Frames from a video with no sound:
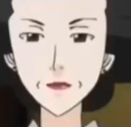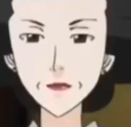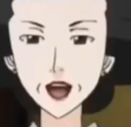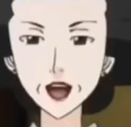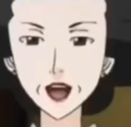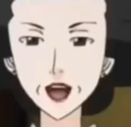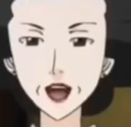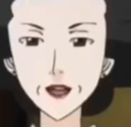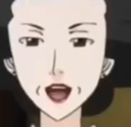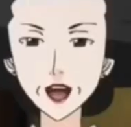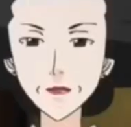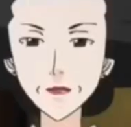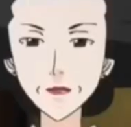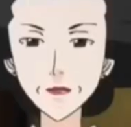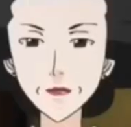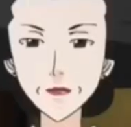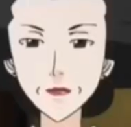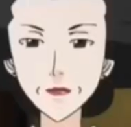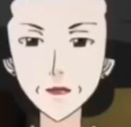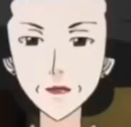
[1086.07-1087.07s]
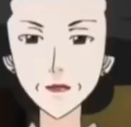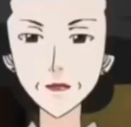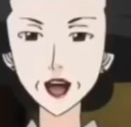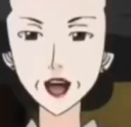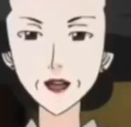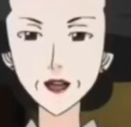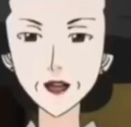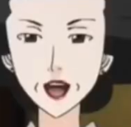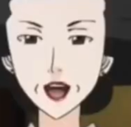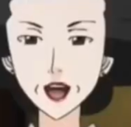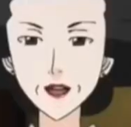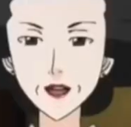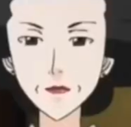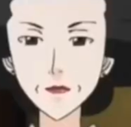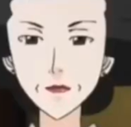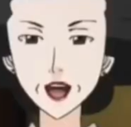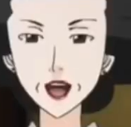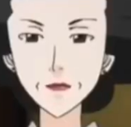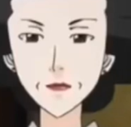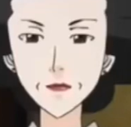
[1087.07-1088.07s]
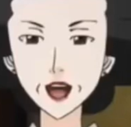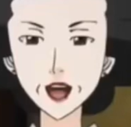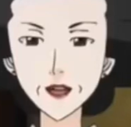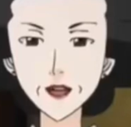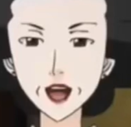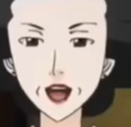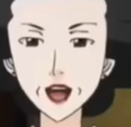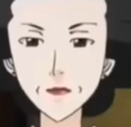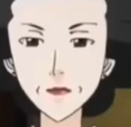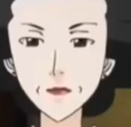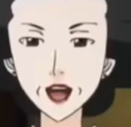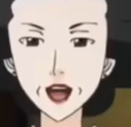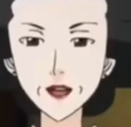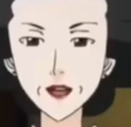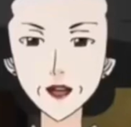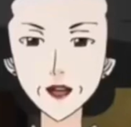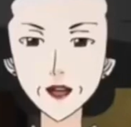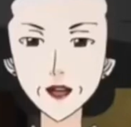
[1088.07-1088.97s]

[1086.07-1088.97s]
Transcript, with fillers: Would you please allow me to show you to the crime scene?